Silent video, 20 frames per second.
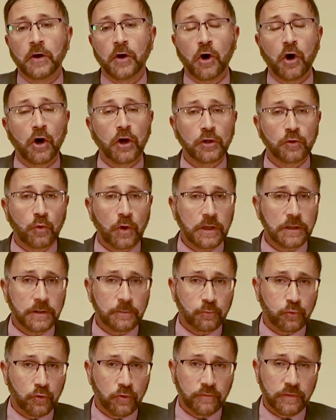all while
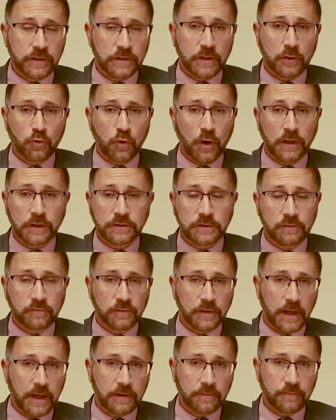improving the quality of
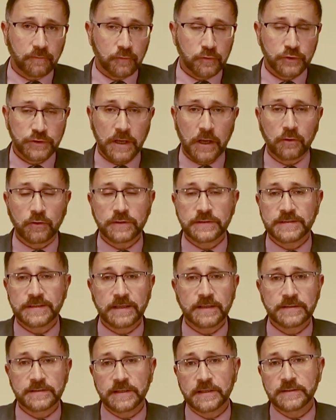life for Saudi
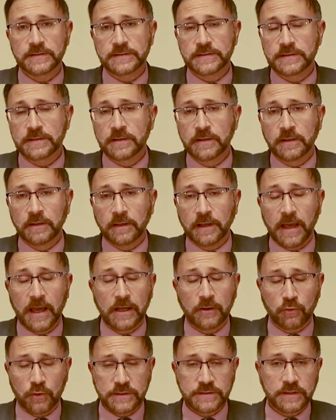citizens
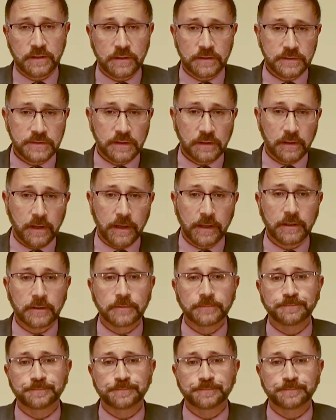and residents alike.